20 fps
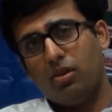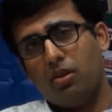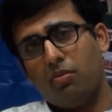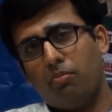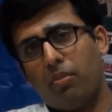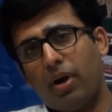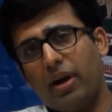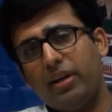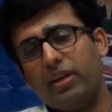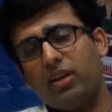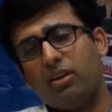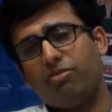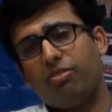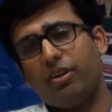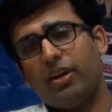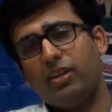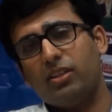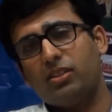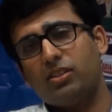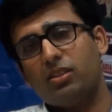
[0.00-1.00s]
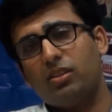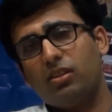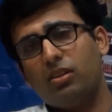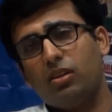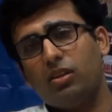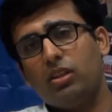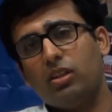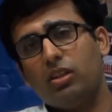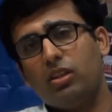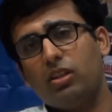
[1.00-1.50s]
My dear
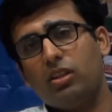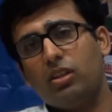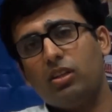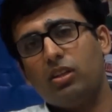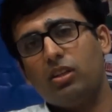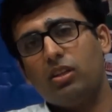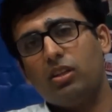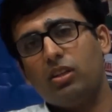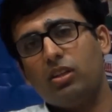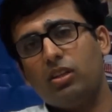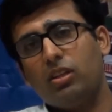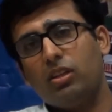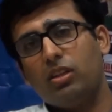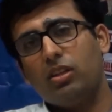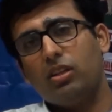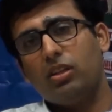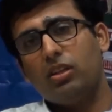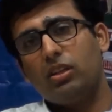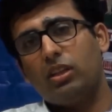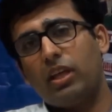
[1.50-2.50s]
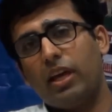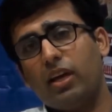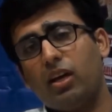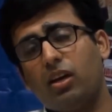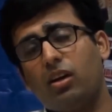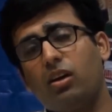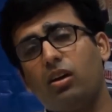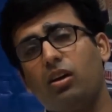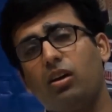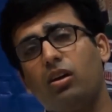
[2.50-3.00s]
friends,
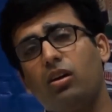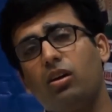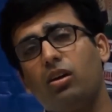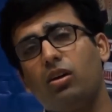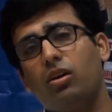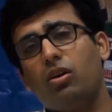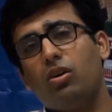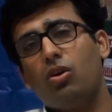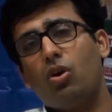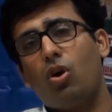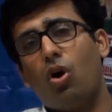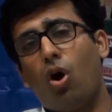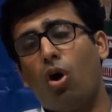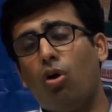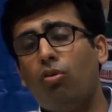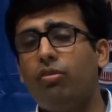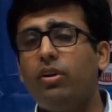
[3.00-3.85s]
think how